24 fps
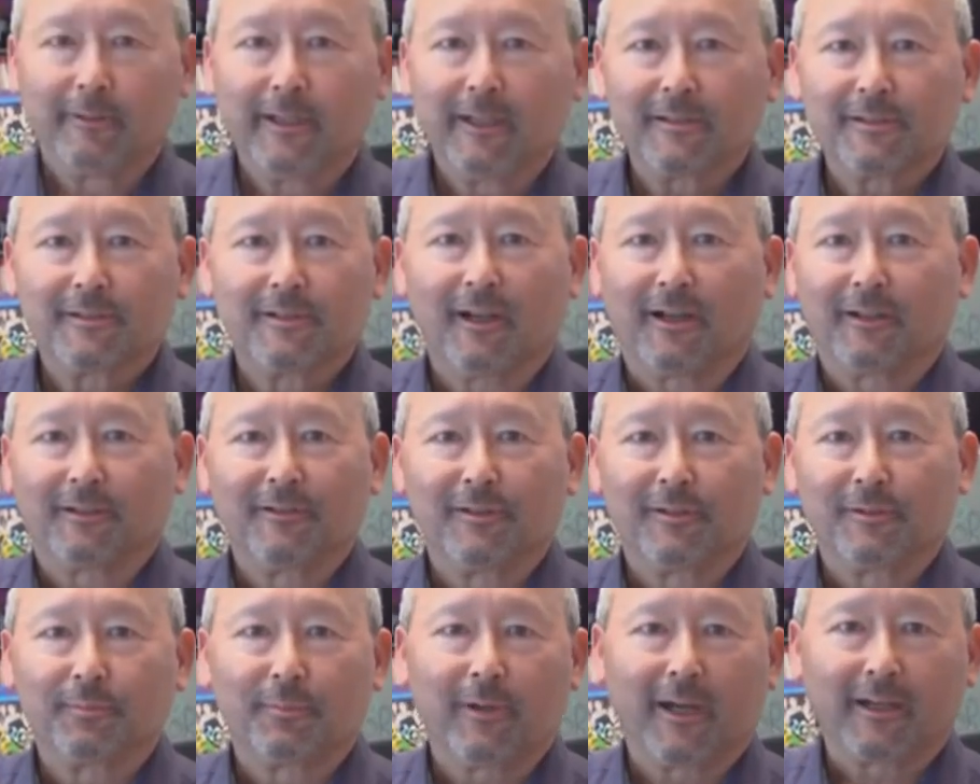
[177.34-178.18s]
We as
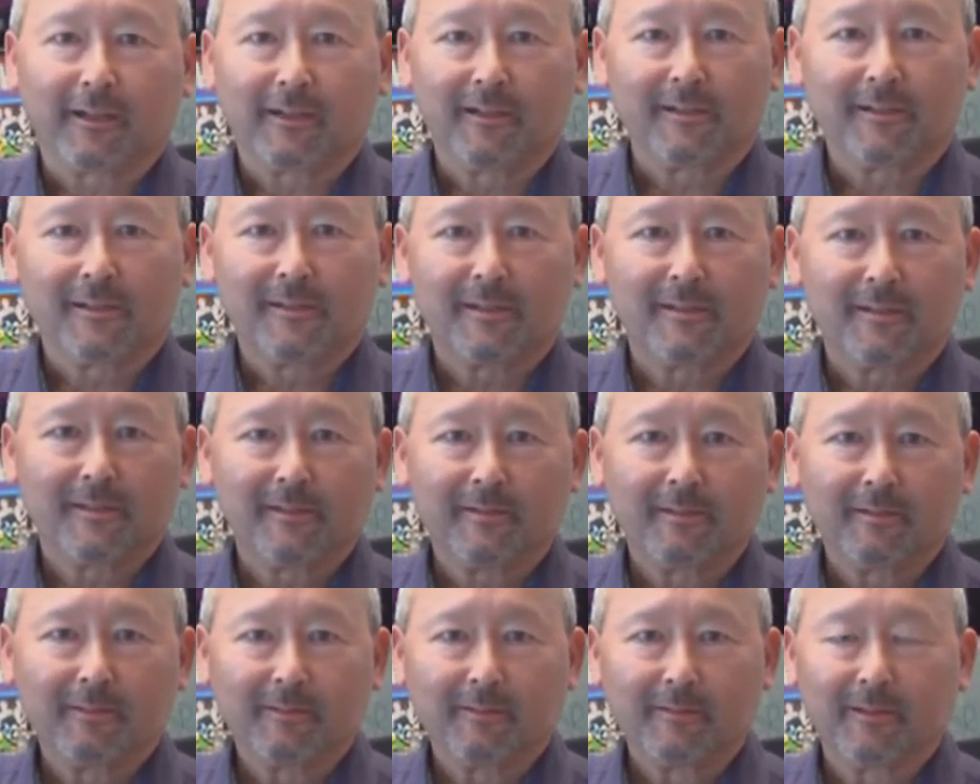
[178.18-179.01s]
doctors practice
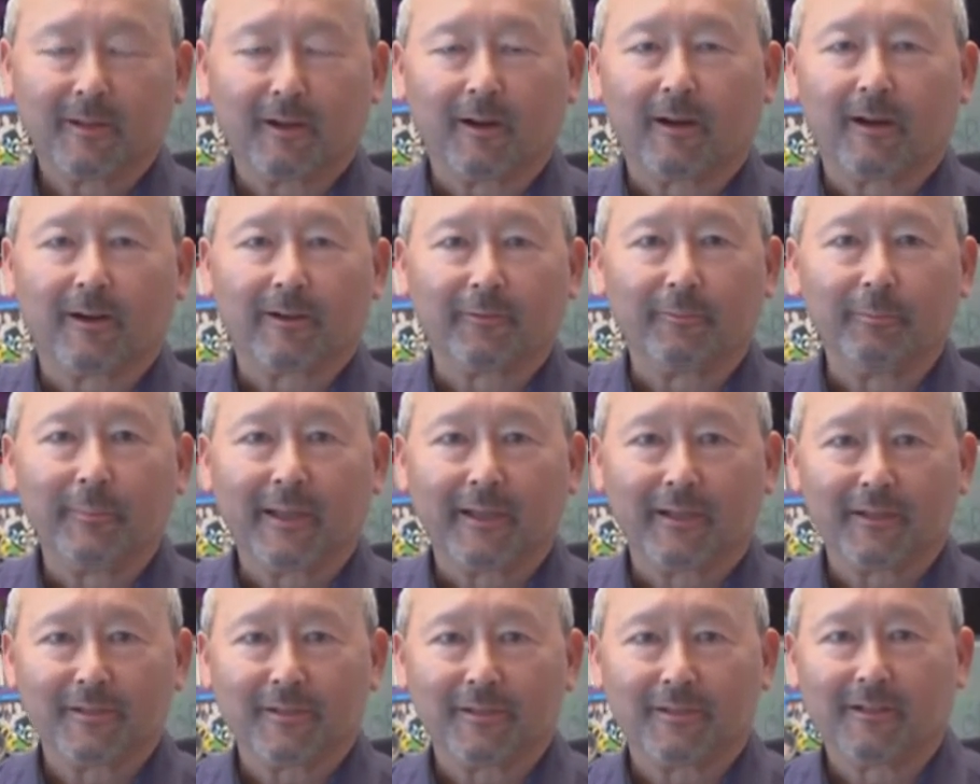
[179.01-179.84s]
the art of
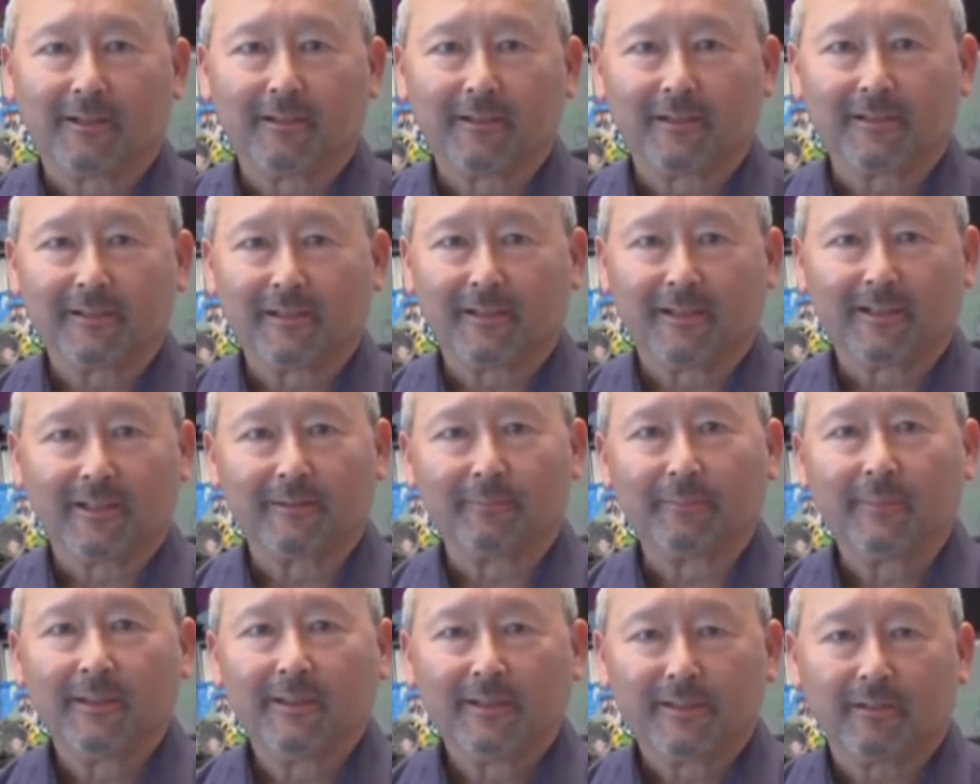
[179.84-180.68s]
medicine all the
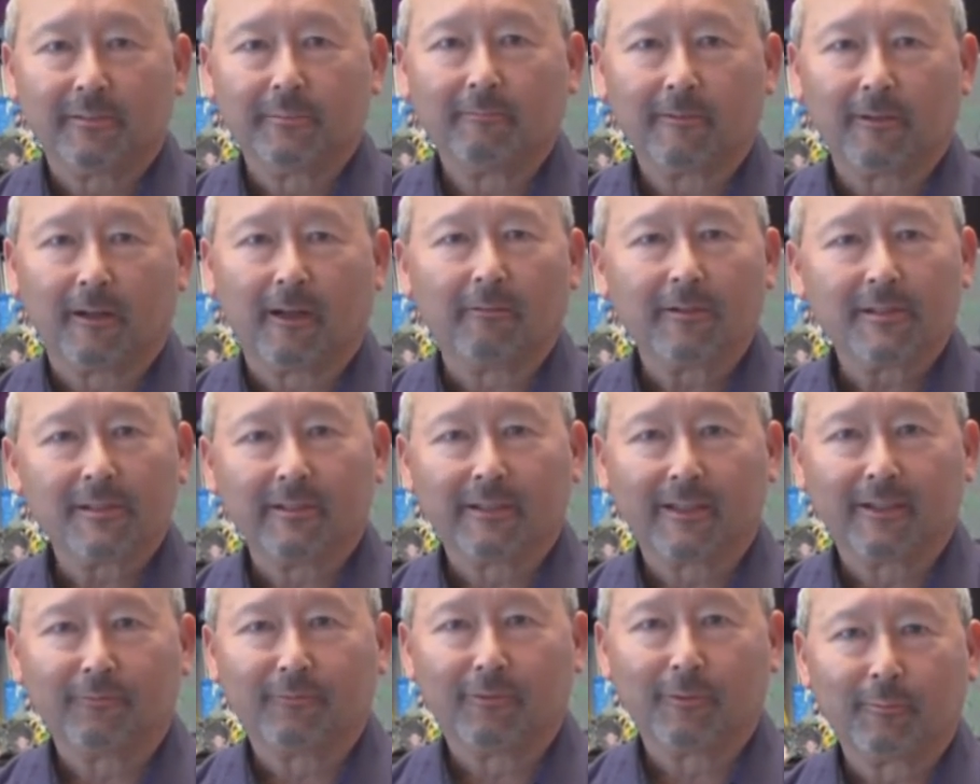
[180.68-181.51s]
time. We're always
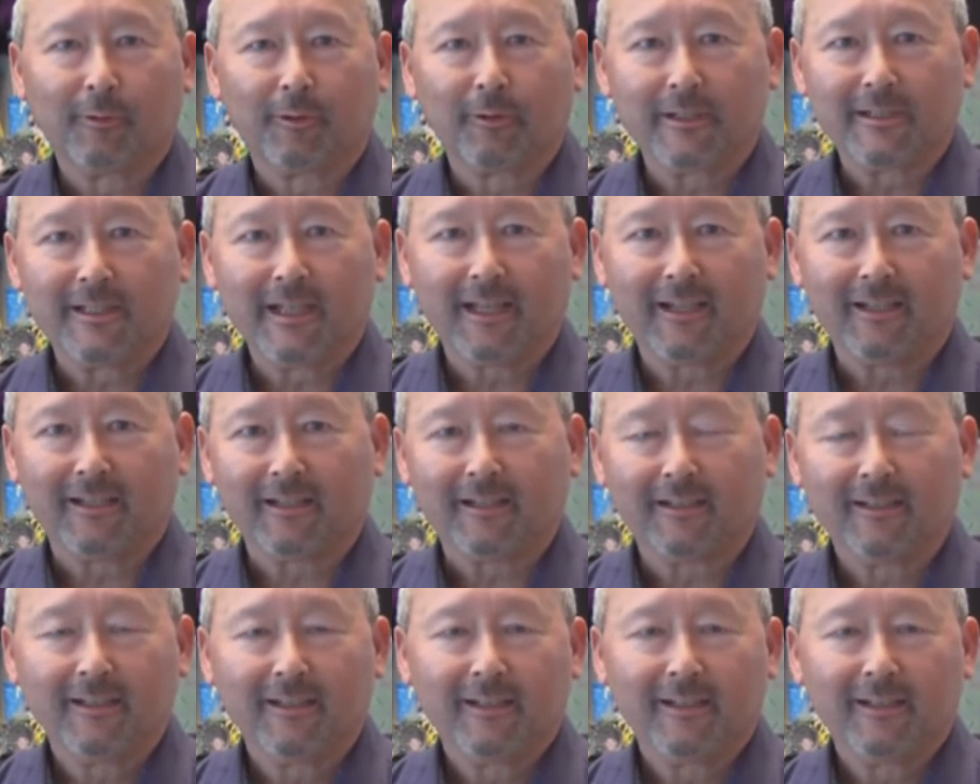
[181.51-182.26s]
looking more data.